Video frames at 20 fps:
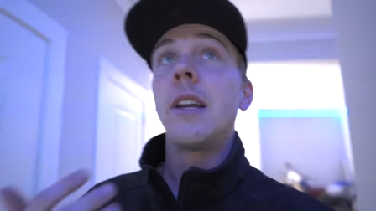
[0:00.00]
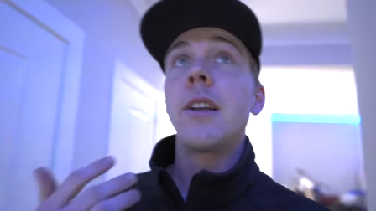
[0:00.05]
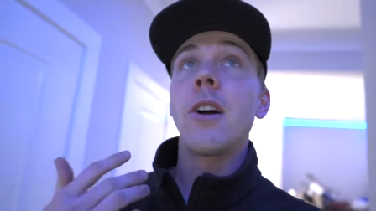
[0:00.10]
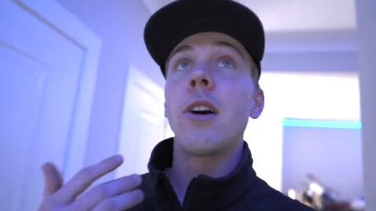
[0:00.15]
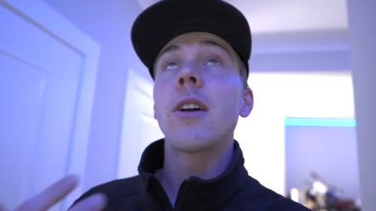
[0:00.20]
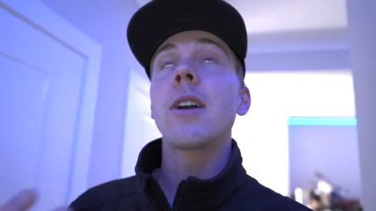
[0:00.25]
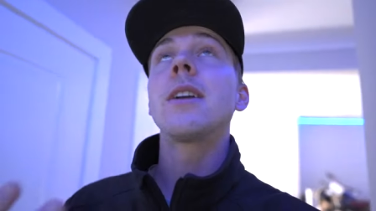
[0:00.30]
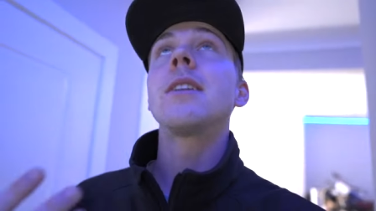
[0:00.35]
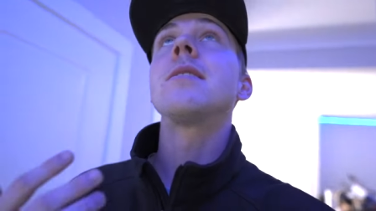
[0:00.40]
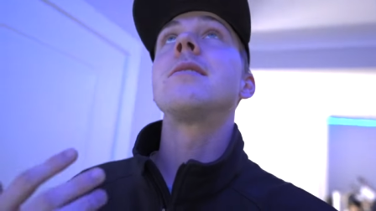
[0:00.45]

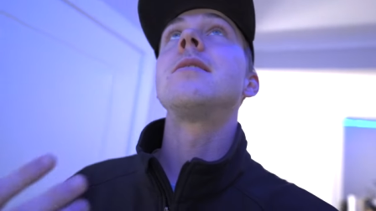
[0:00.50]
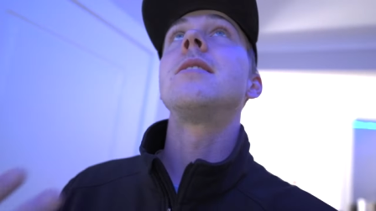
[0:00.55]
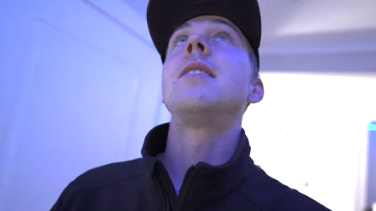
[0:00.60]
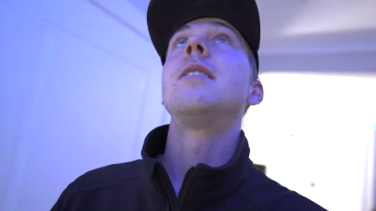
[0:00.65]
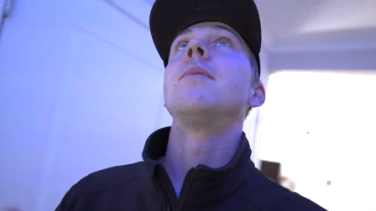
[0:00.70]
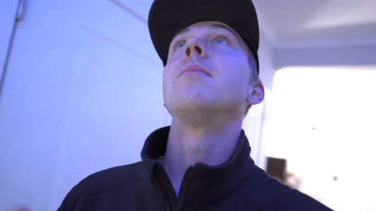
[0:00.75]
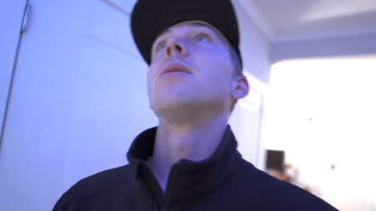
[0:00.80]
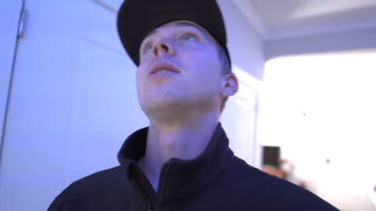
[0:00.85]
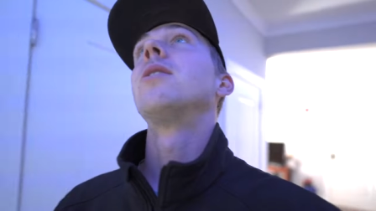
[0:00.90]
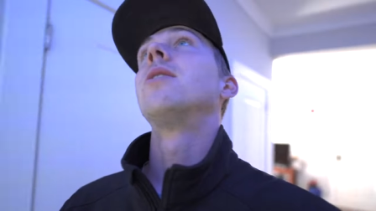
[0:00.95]
Y'all are going to
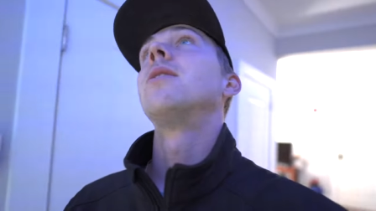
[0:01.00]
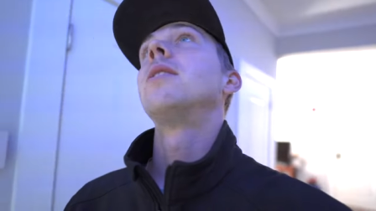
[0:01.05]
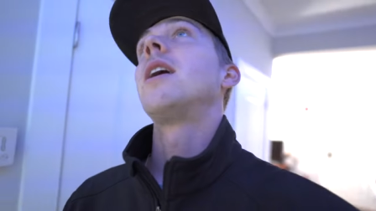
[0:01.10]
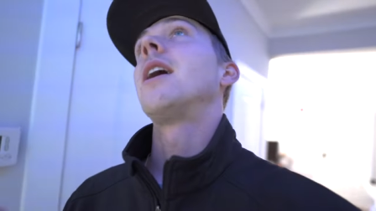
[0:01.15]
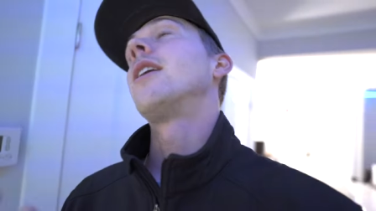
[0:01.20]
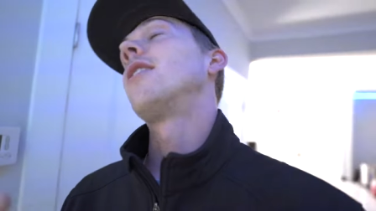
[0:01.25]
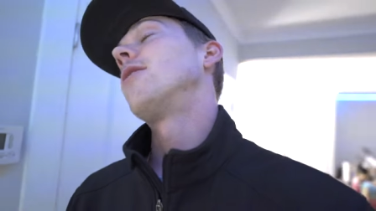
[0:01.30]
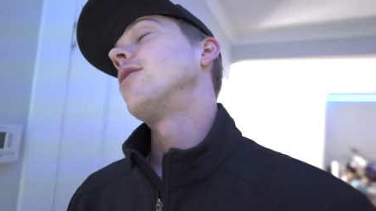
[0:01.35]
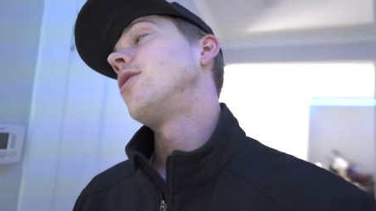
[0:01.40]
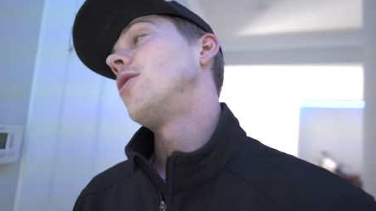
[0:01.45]
see it, bro.
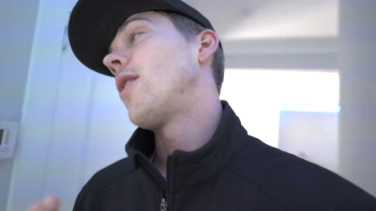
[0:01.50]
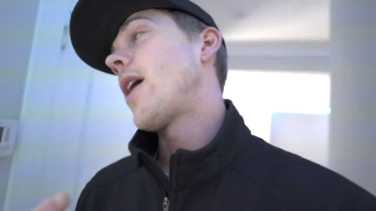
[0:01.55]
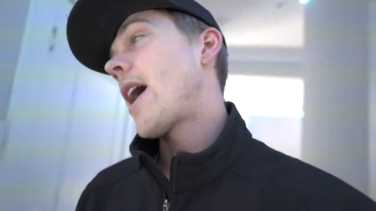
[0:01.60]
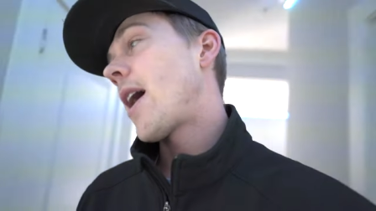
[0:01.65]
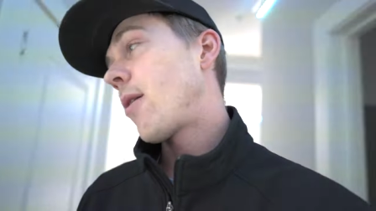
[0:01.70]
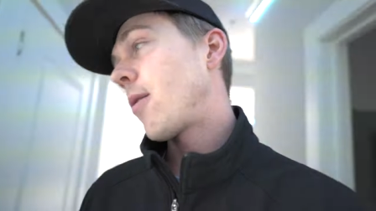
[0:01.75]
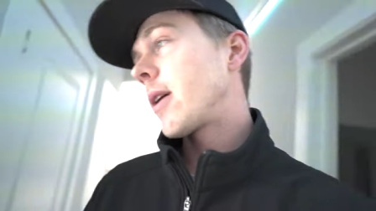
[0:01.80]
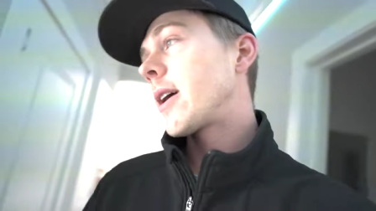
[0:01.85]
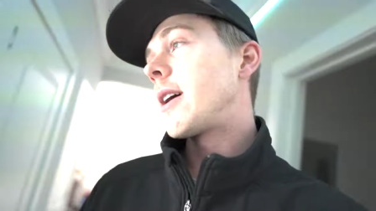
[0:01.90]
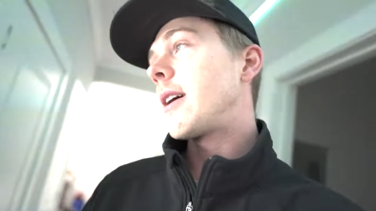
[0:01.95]
I don't know
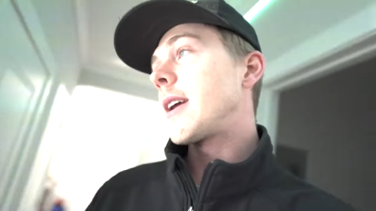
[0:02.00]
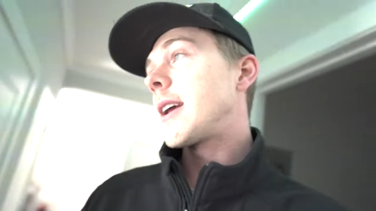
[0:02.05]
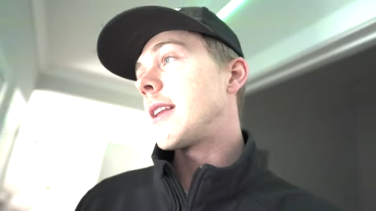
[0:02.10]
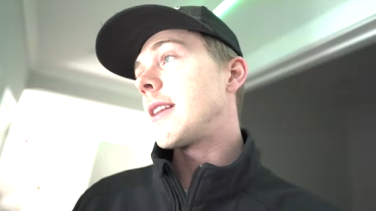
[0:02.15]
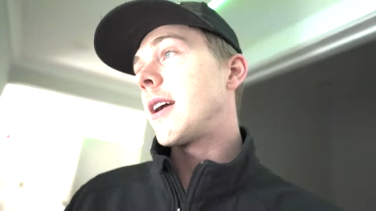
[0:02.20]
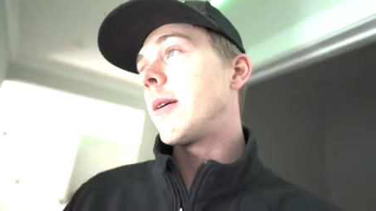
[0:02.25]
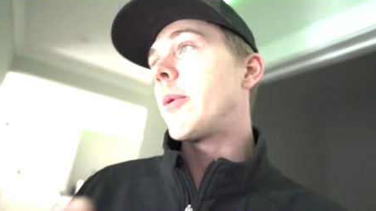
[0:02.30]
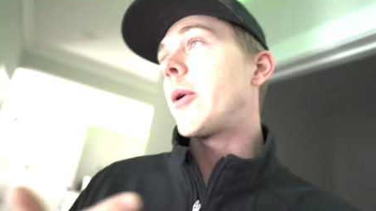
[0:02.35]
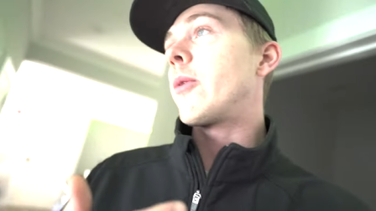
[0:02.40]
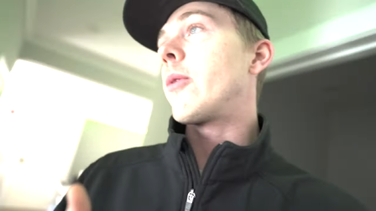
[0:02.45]
how we're going to
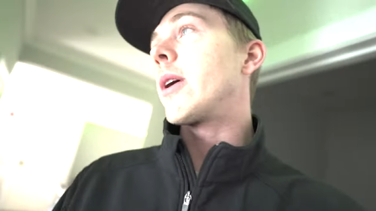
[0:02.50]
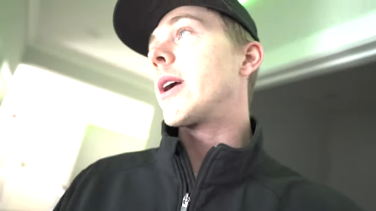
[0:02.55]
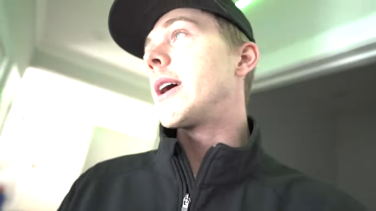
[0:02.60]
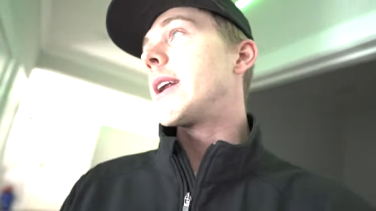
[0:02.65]
get there, but we're